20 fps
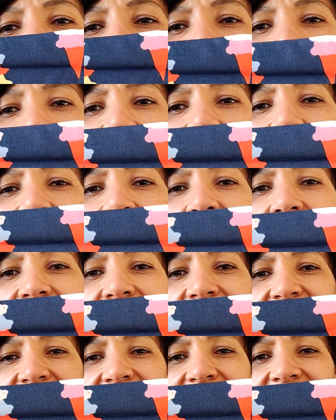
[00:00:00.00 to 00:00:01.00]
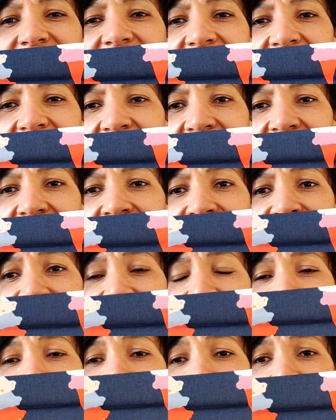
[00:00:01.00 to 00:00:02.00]
But look at that.
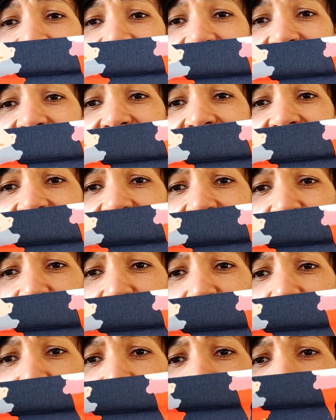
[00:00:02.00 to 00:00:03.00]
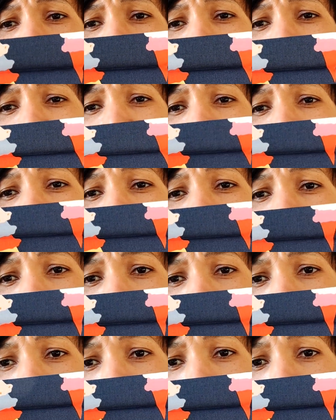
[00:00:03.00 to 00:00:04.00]
Look at the ice cream with the
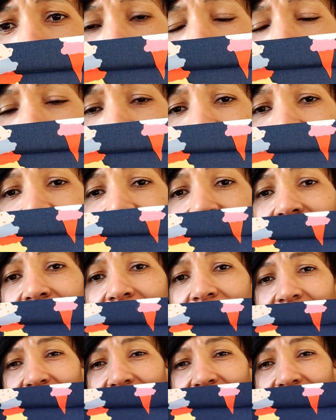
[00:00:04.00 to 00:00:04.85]
sprinkles.